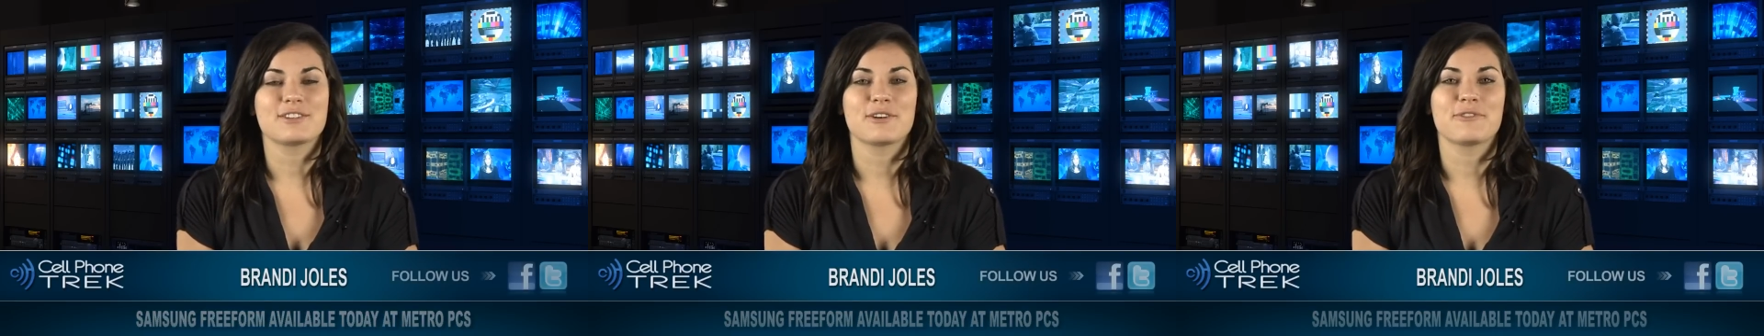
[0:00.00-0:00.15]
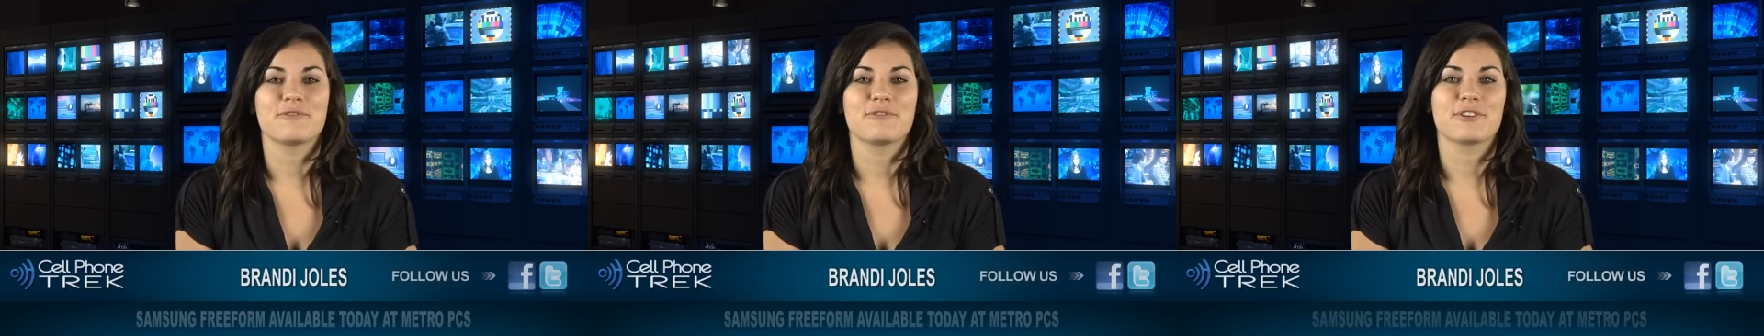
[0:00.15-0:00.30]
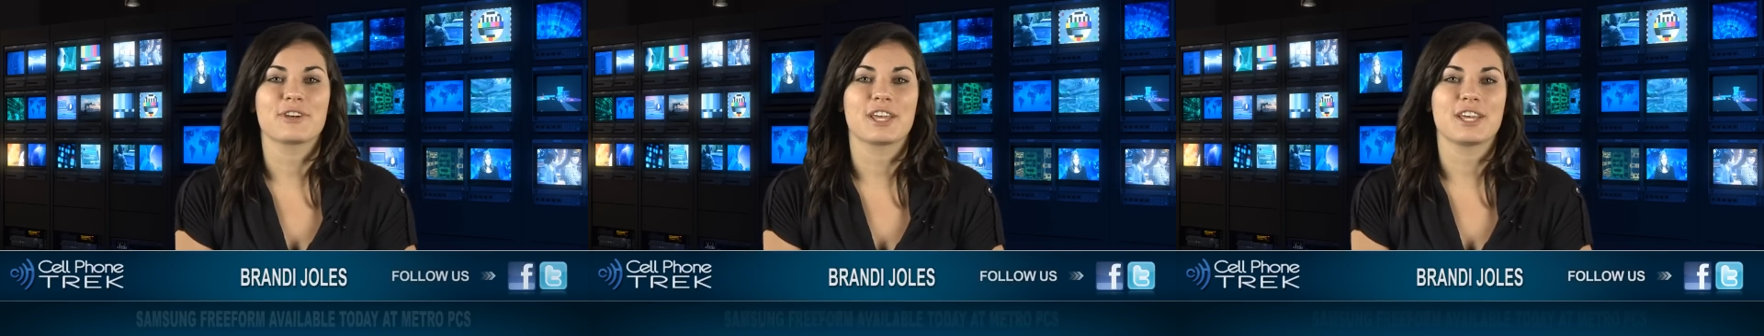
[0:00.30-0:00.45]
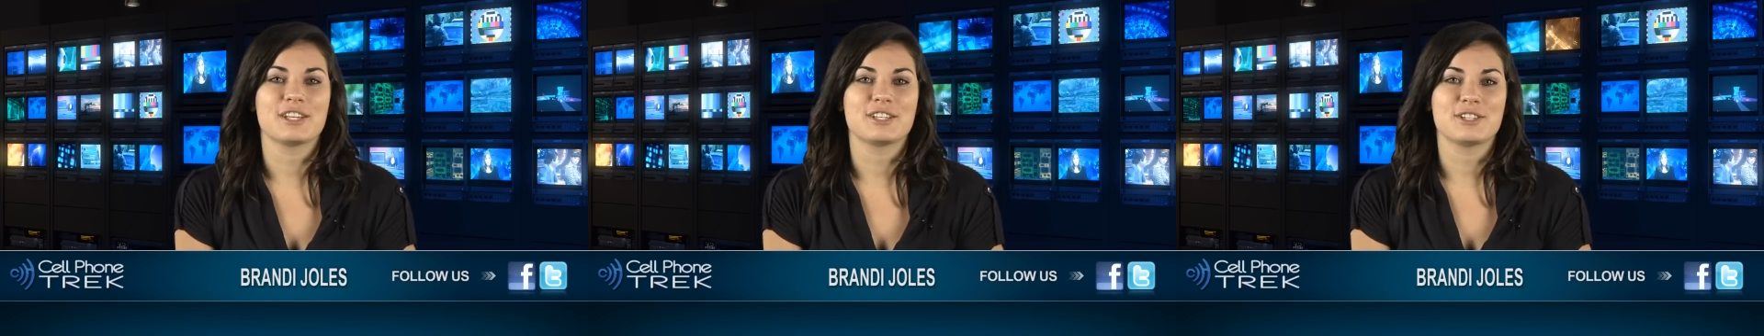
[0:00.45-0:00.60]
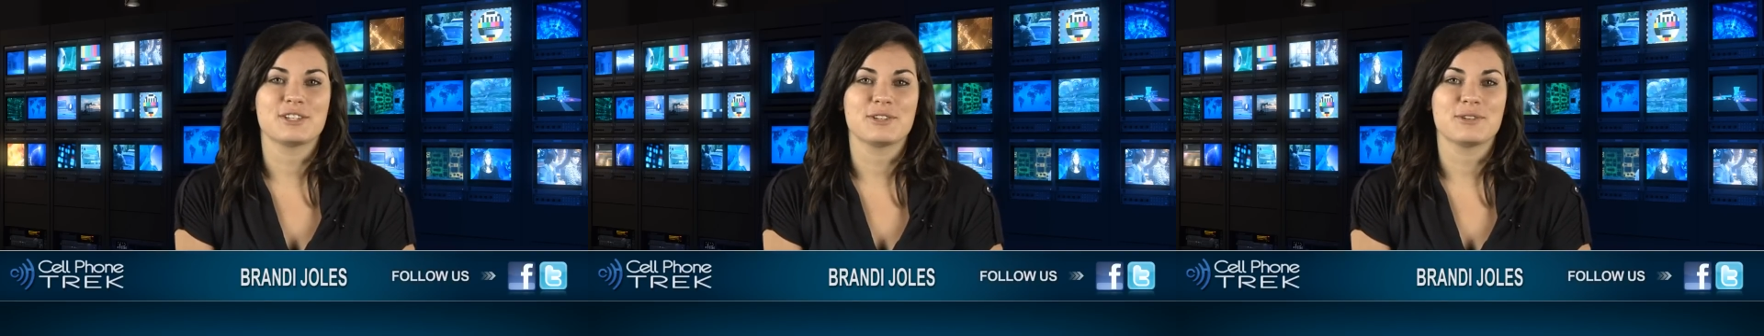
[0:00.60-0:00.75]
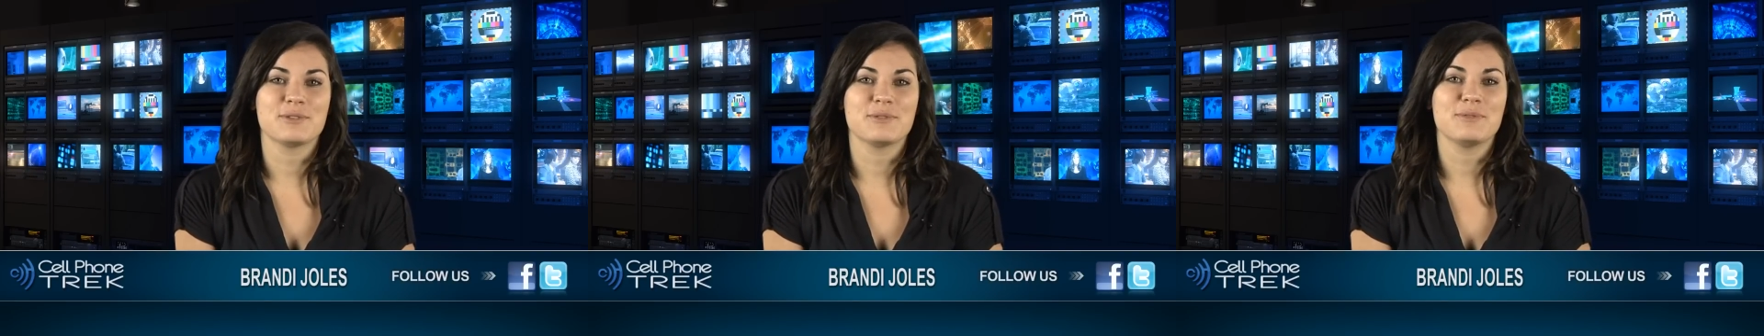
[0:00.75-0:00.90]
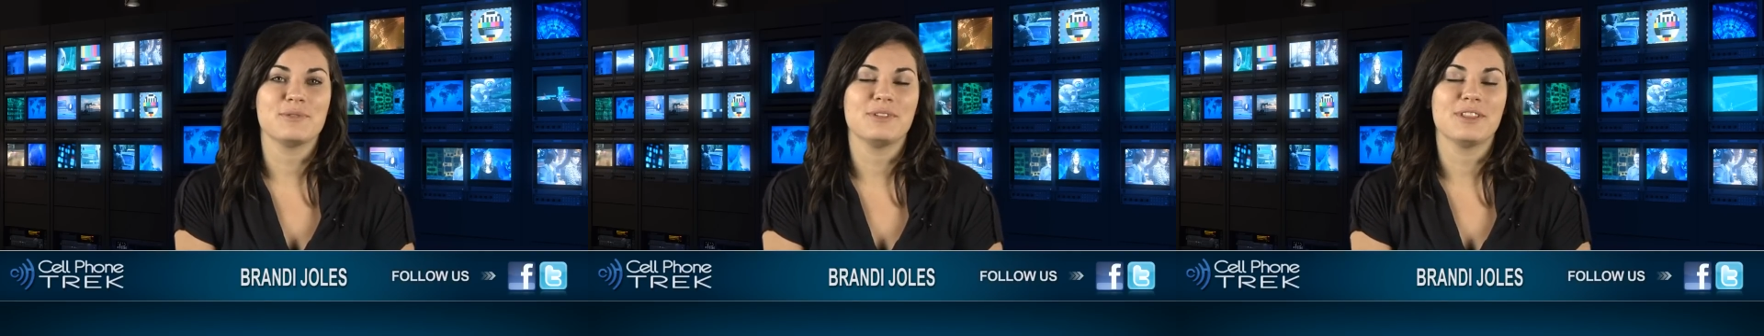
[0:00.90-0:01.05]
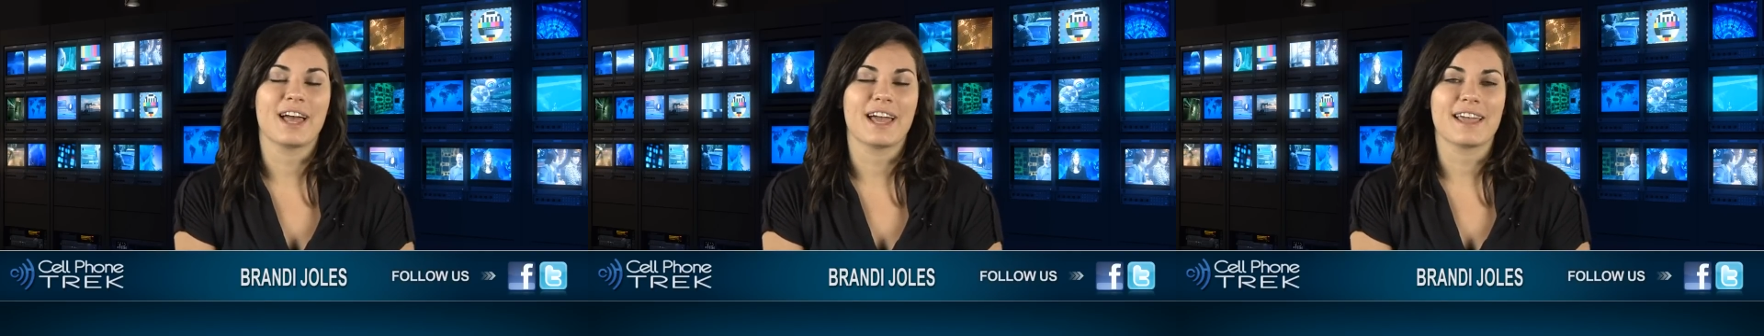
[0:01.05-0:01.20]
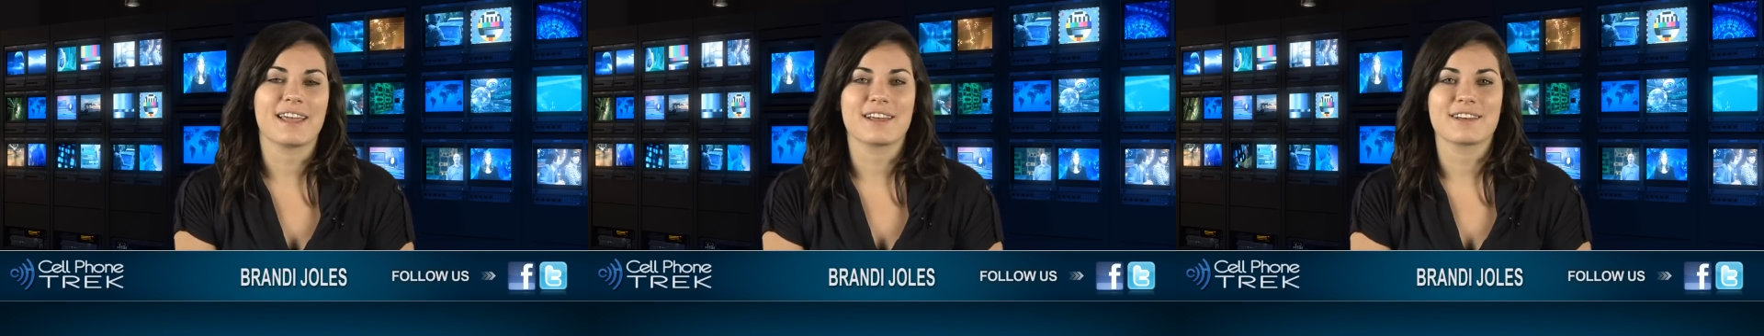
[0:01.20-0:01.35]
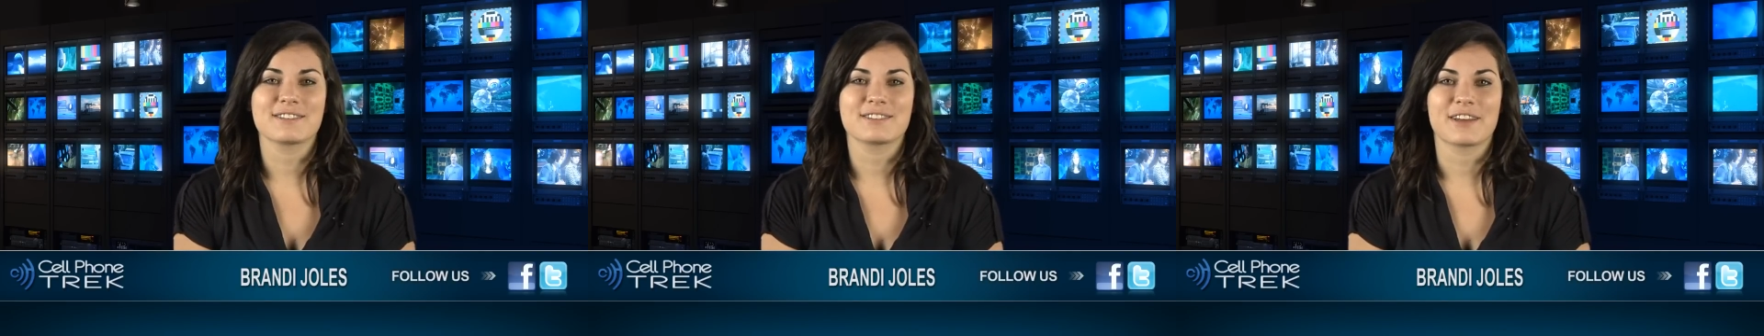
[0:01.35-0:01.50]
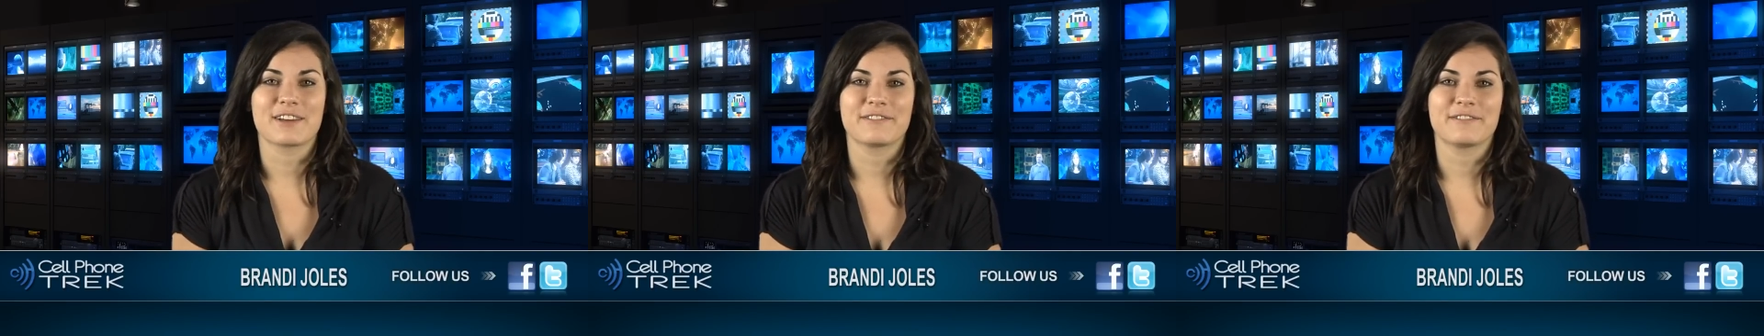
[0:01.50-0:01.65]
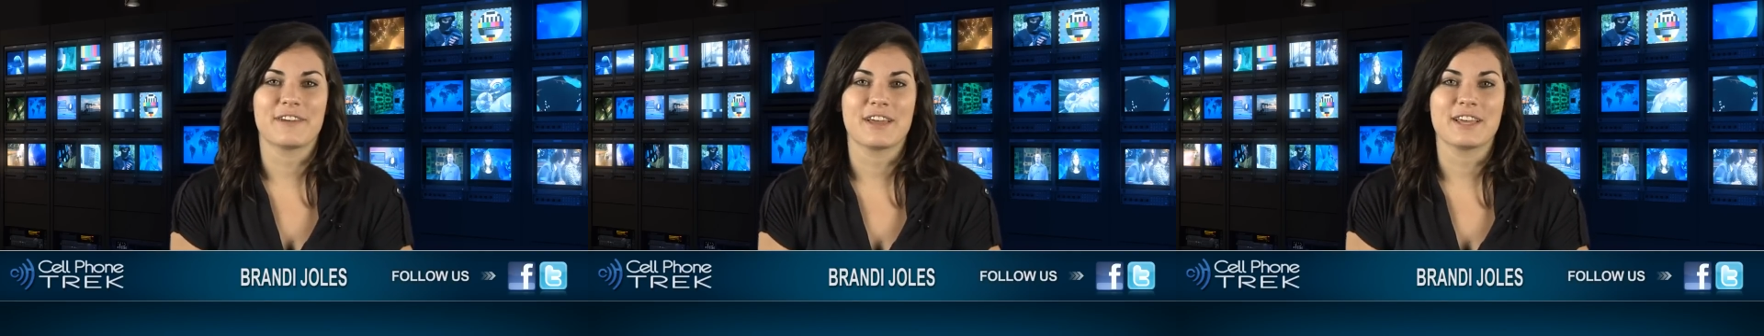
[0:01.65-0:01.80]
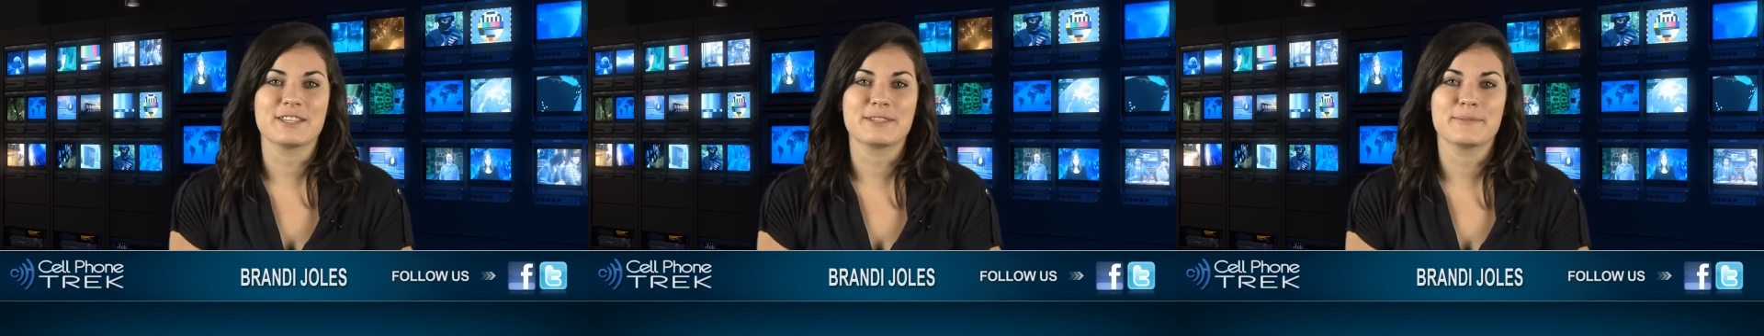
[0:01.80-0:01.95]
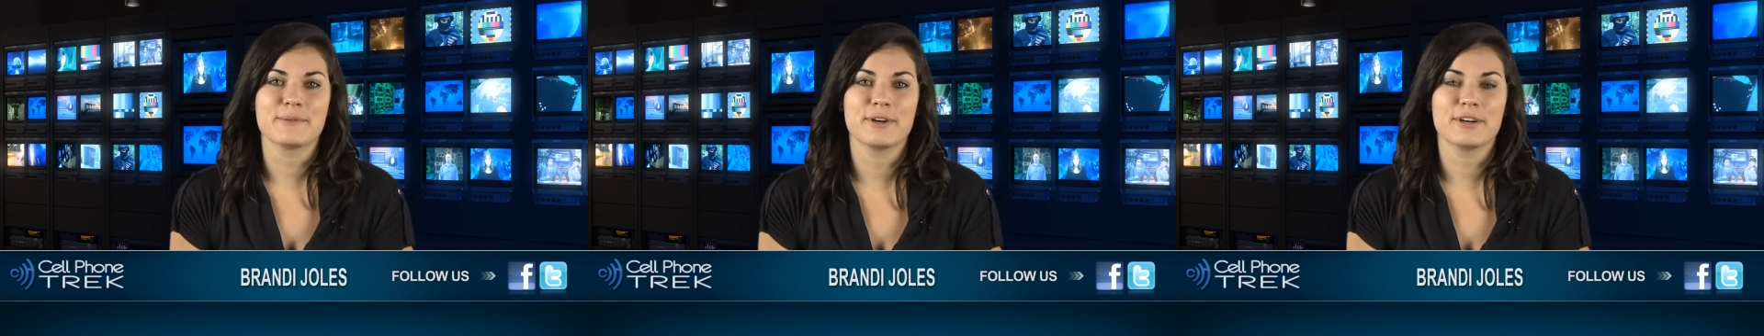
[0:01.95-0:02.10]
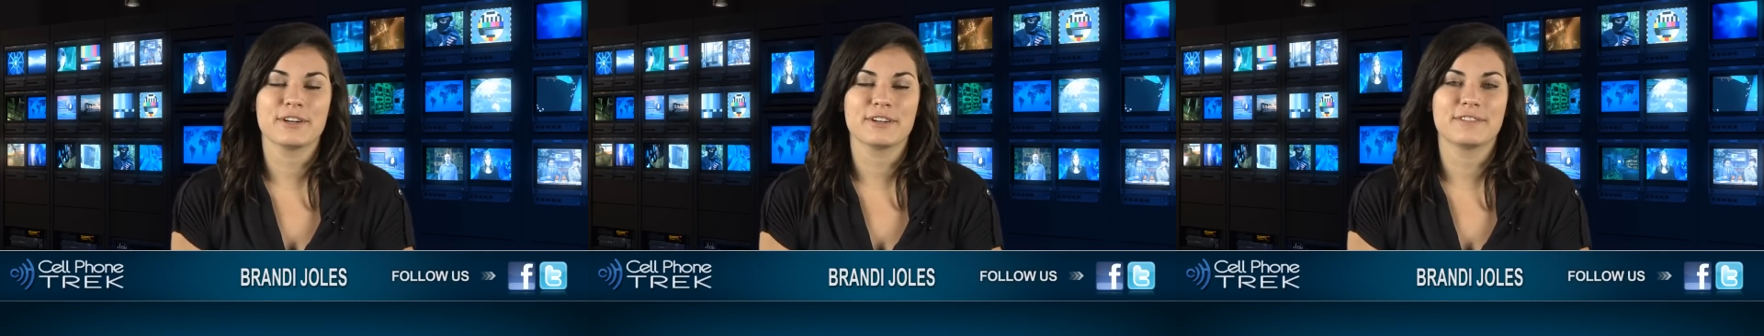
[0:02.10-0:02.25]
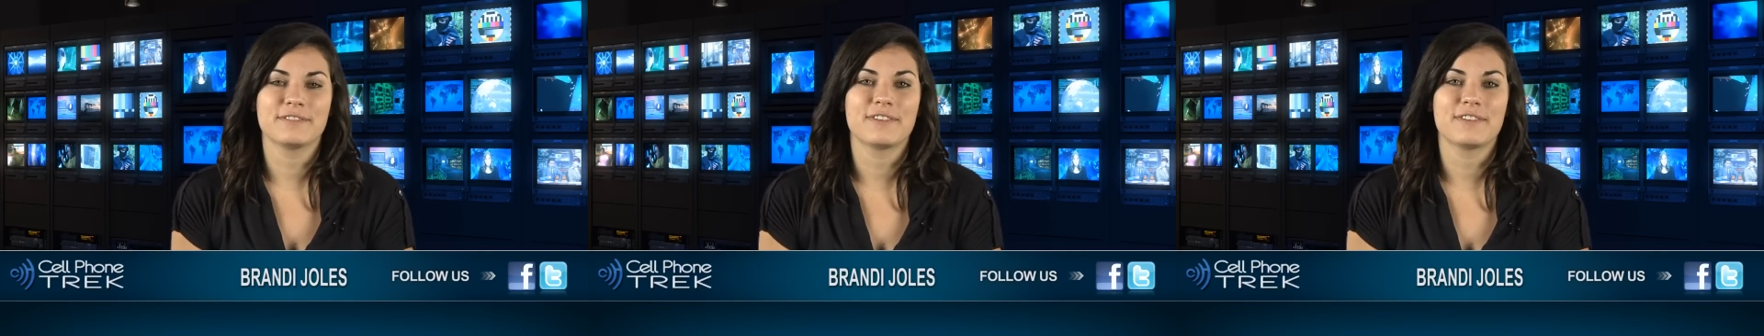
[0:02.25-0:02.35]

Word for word: Don't forget to like us on Facebook,